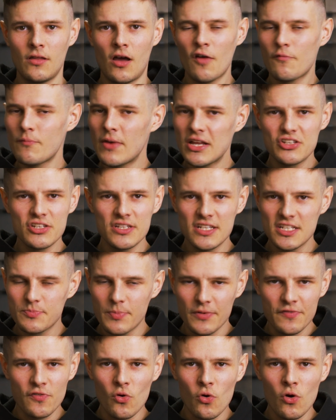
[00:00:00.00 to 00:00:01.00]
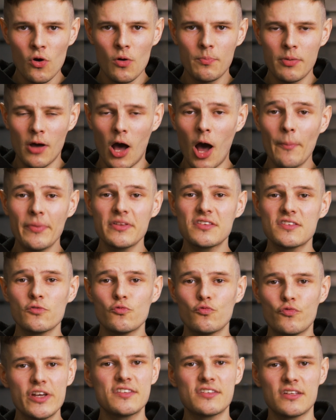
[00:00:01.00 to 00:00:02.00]
I've mentioned this before, but up
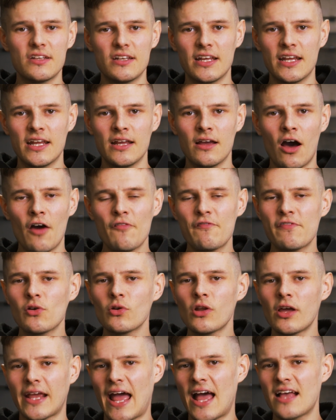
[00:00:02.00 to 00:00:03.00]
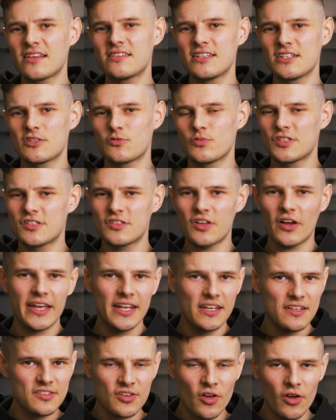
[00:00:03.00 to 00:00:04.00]
until recently, I feel like ASICS was
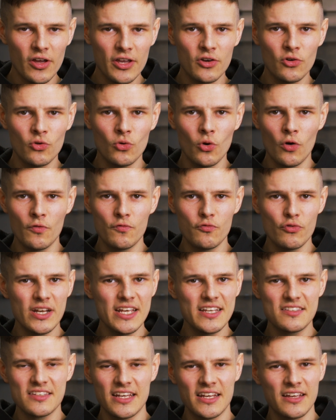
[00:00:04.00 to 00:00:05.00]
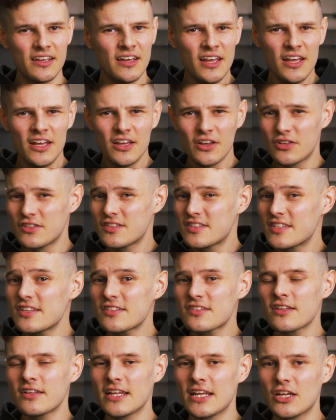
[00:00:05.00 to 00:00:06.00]
stuck in a cycle of releasing
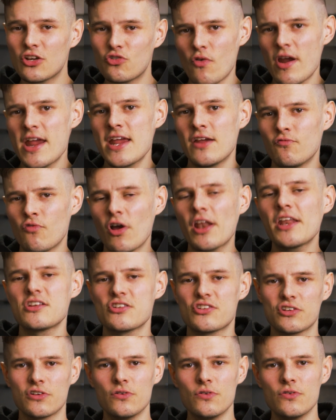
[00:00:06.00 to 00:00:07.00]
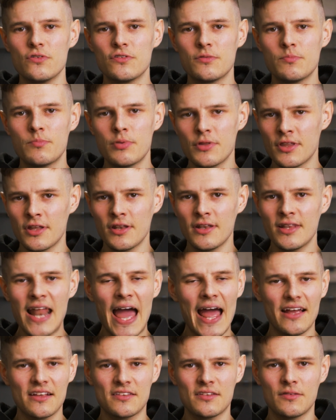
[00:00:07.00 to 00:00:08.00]
consistently great running shoes, but that
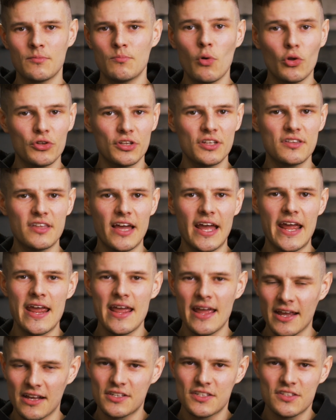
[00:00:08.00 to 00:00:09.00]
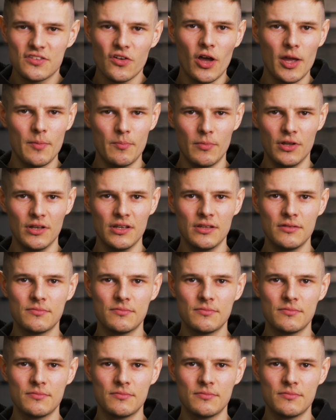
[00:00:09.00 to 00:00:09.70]
lacked modern day excitement.